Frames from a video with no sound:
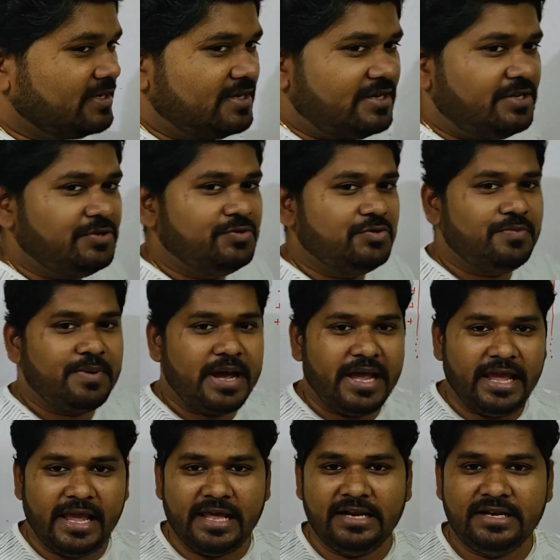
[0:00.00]
Q
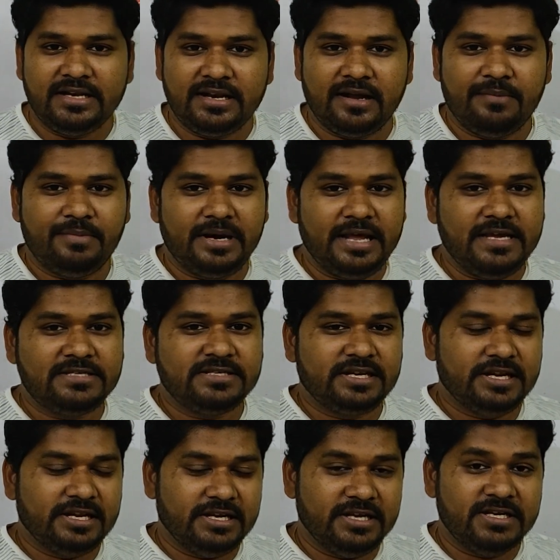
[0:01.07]
by L, lambda is
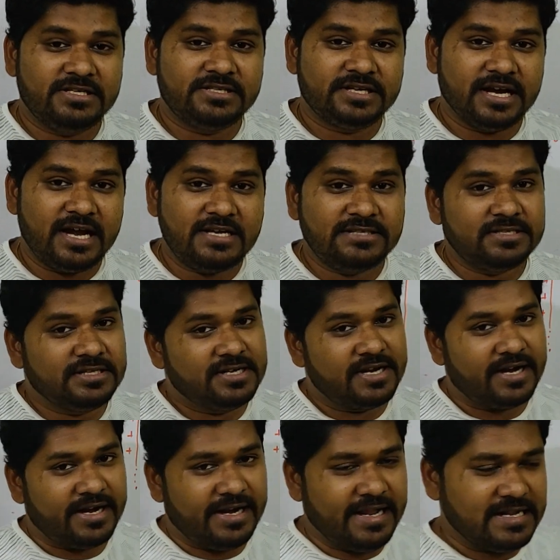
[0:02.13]
linear charge
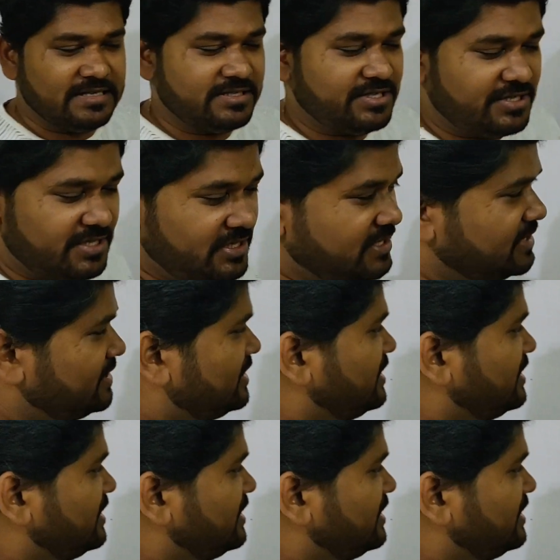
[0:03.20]
density.